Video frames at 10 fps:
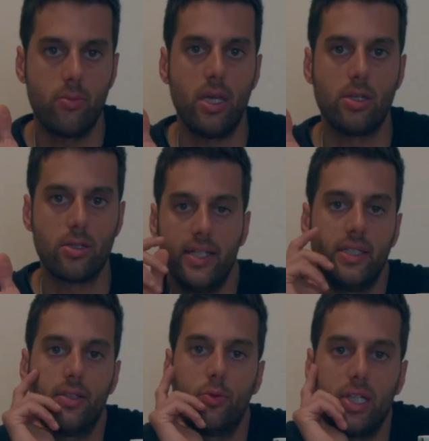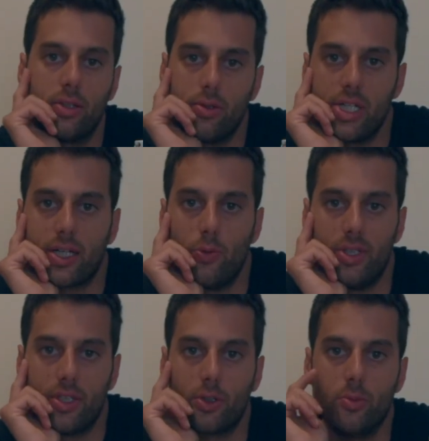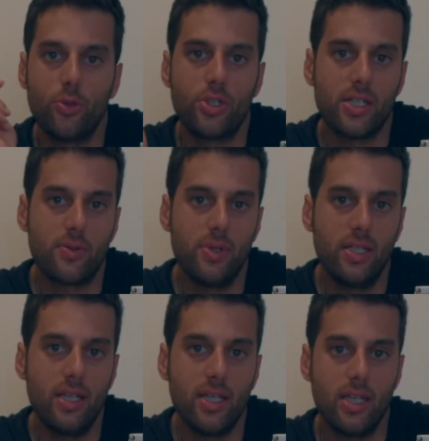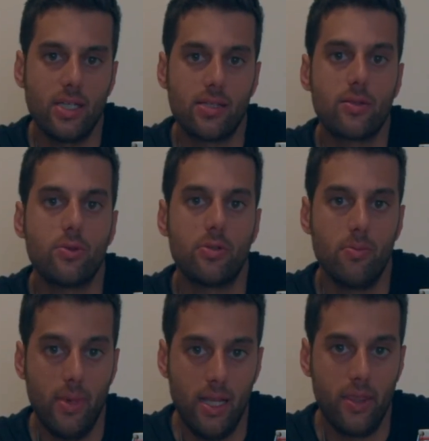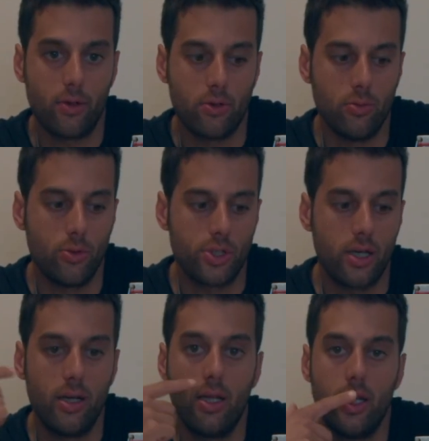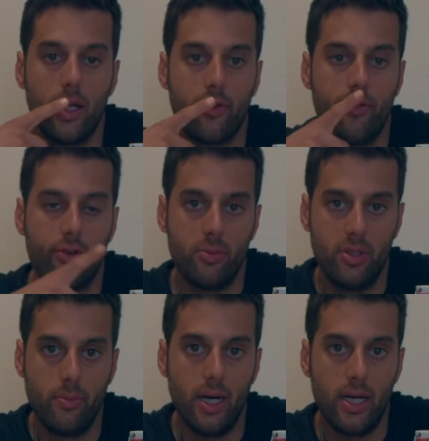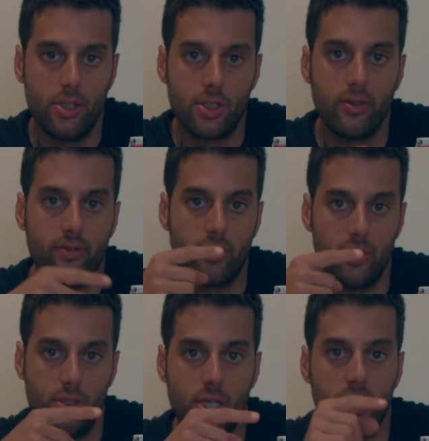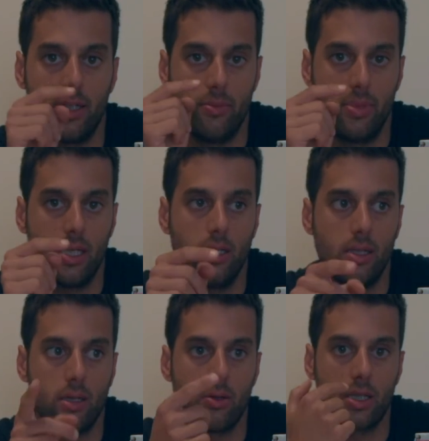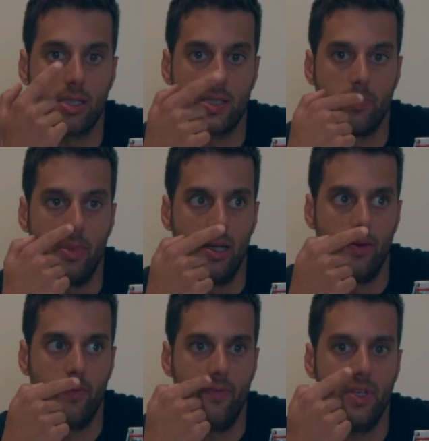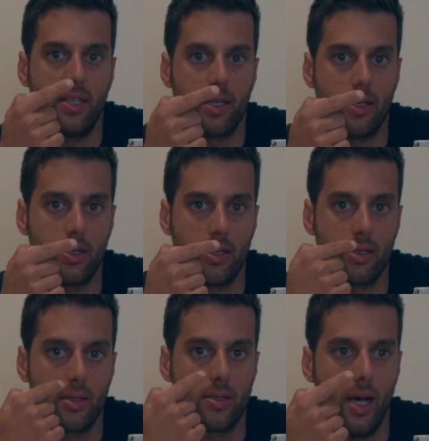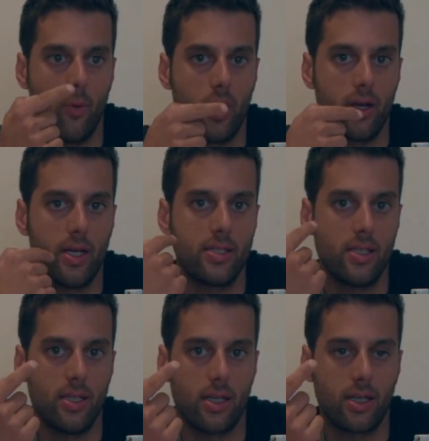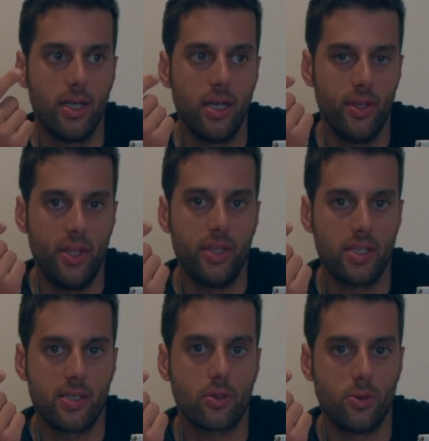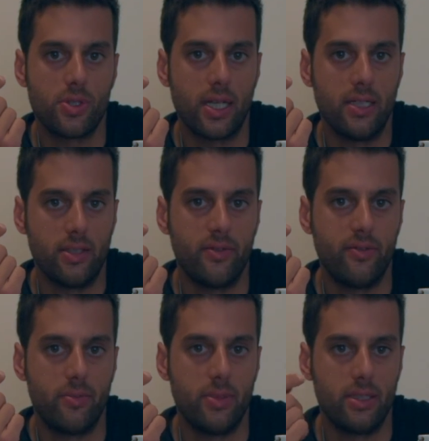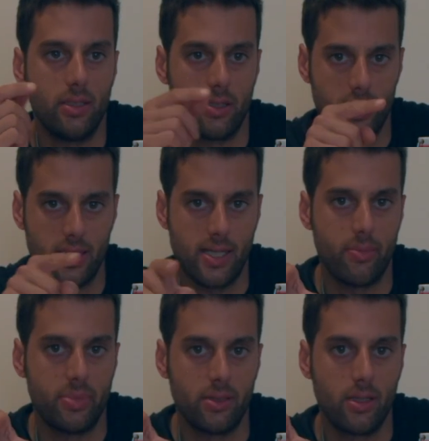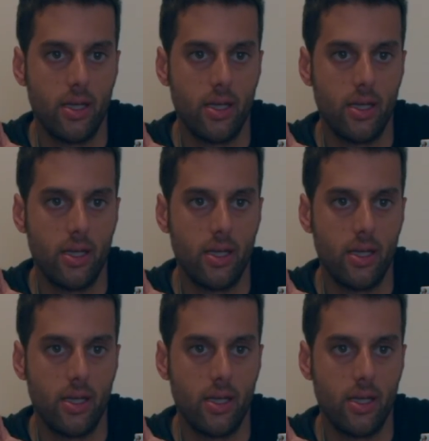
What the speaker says: patient. Another way to check when the kombucha is ready is to smell the kombucha. From the batch, from the jar at the beginning, you can smell vinegary, sour, acidic. That is a good sign that the fermentation has happened,